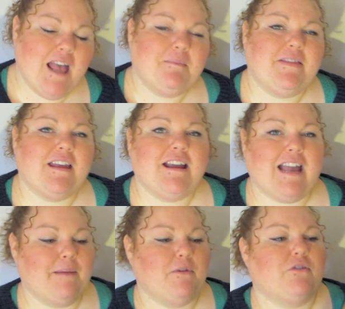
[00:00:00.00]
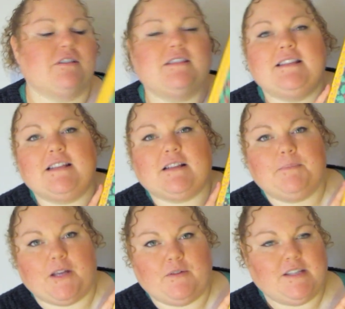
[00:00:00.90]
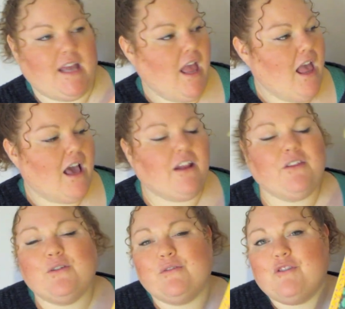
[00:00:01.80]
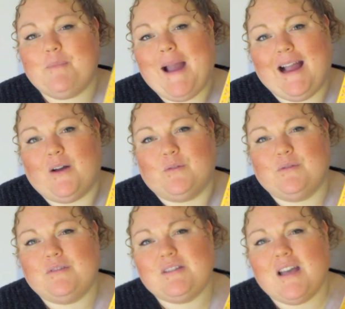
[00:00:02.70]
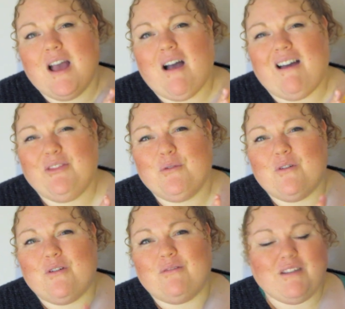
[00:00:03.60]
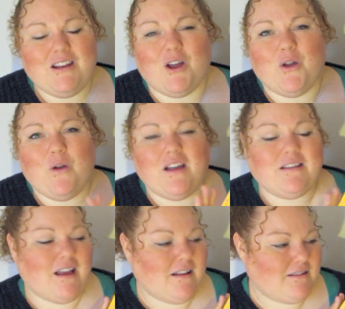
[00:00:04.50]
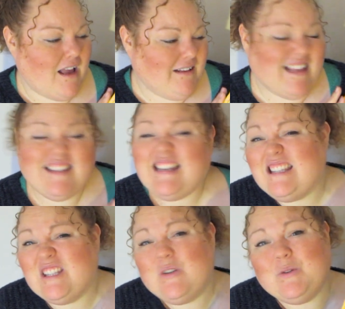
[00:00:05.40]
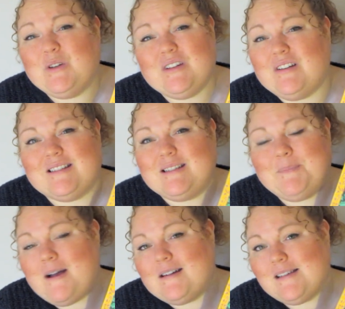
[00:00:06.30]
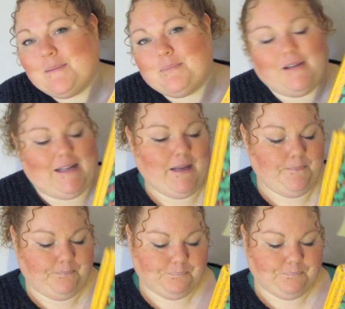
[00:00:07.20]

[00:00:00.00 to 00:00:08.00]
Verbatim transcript: But then I came across this little beauty, and I thought for £1, I thought, you know, that's too good to pass up, really.